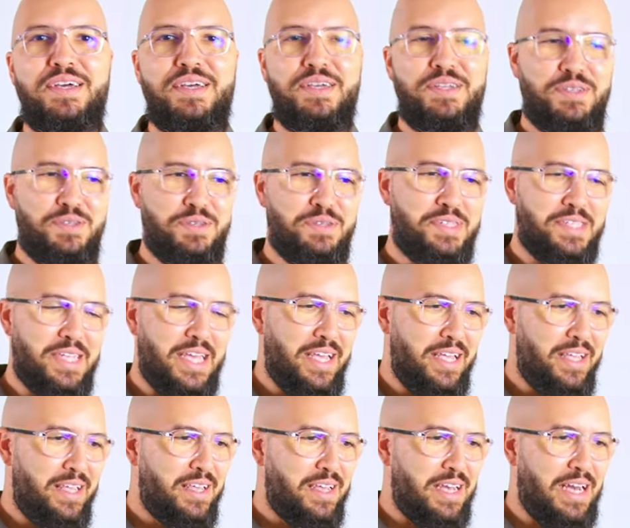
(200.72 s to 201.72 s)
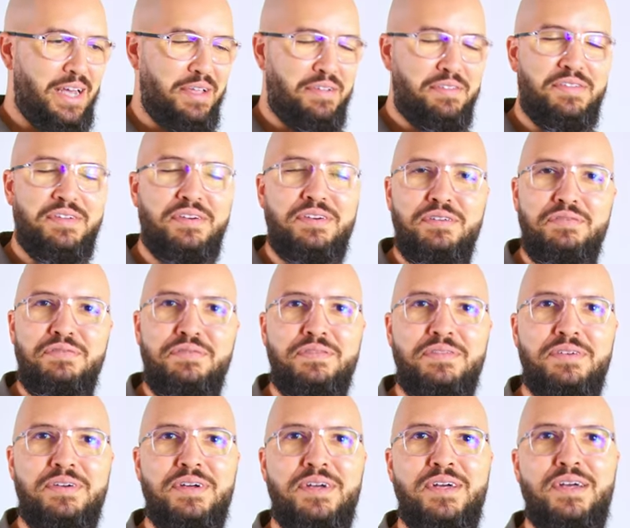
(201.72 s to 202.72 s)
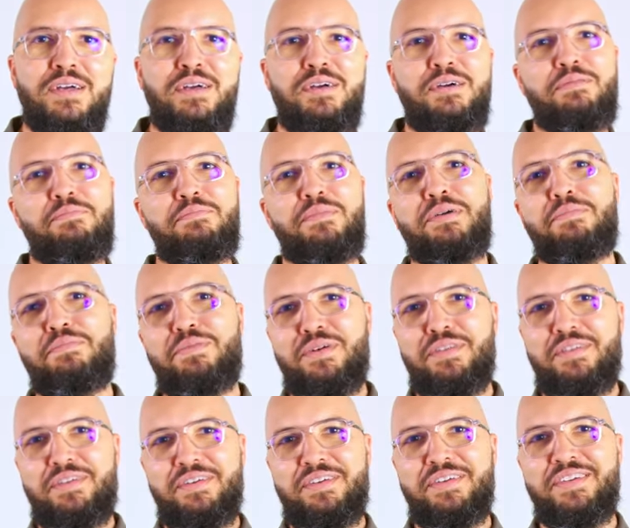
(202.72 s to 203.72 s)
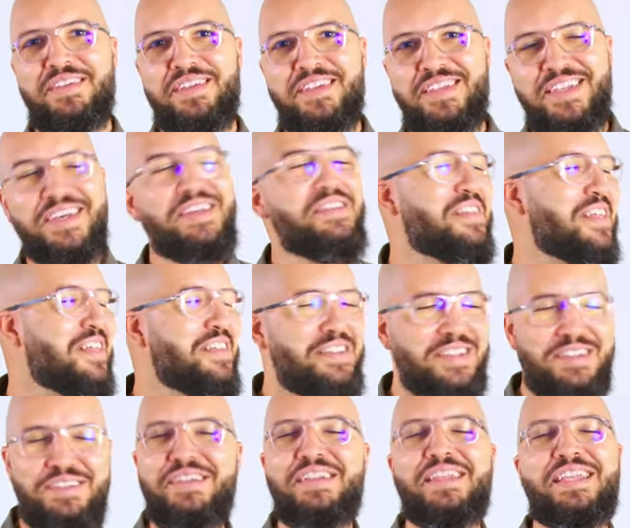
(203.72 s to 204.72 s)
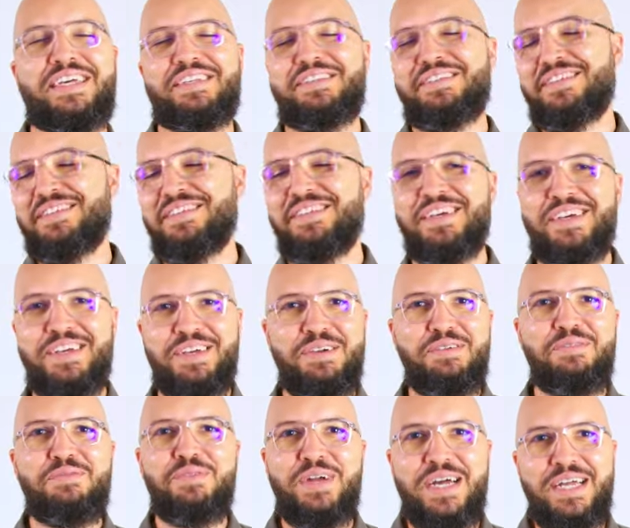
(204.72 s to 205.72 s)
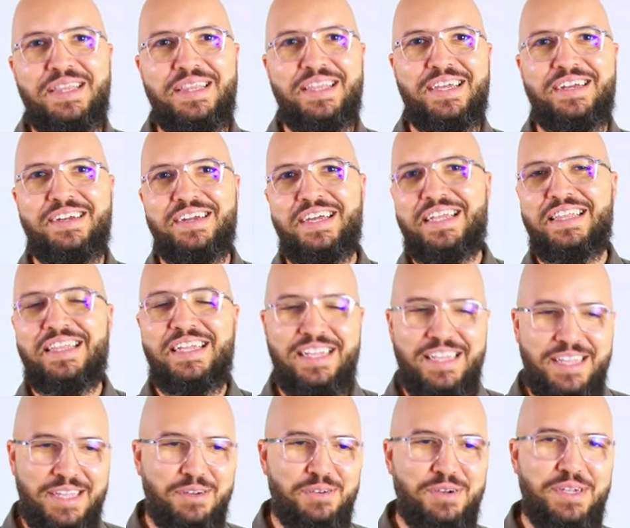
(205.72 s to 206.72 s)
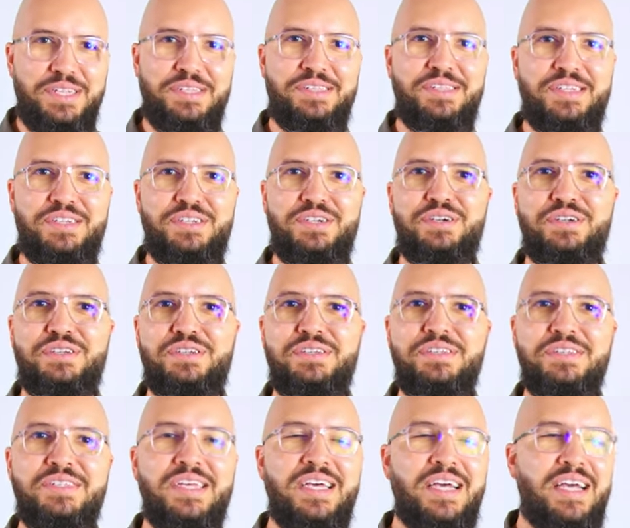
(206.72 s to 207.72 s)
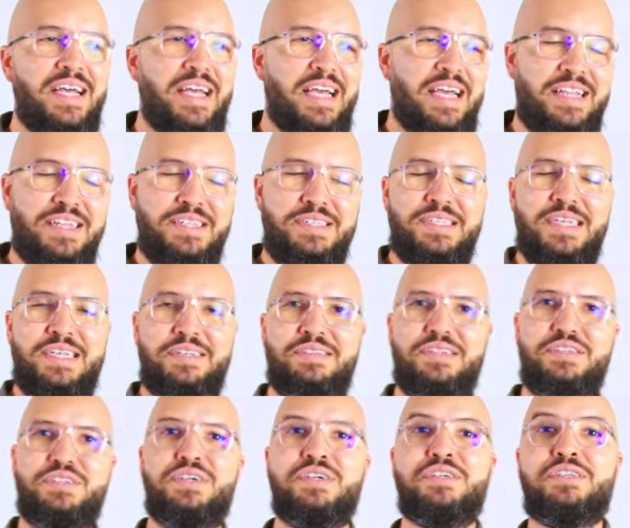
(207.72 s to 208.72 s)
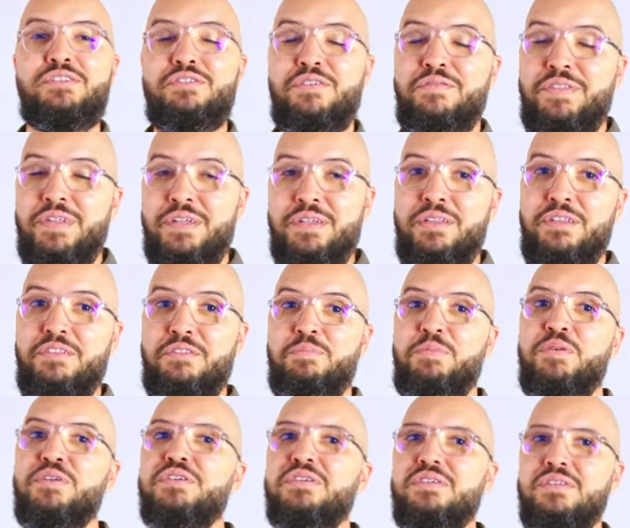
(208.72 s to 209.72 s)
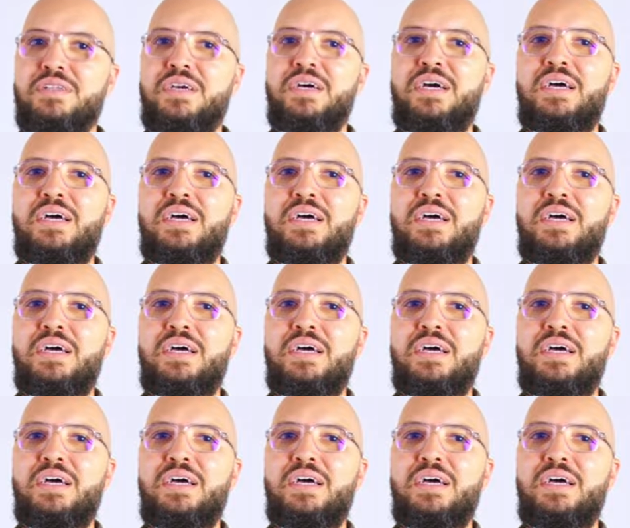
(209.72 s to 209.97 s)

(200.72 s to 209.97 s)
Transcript: to say, I serve my brother? There's, there's a lesson right there. And then he greets the churches, and he says, the churches of the dispersion,